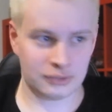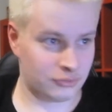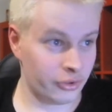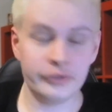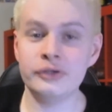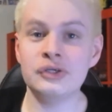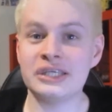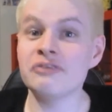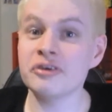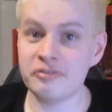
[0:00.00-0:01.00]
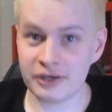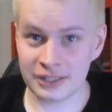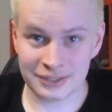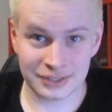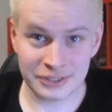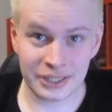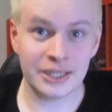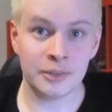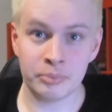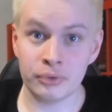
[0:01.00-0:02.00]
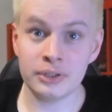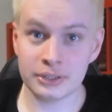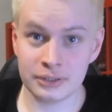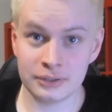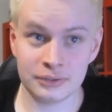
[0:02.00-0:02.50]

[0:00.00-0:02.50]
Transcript: Don't use every fucking cliche in the book.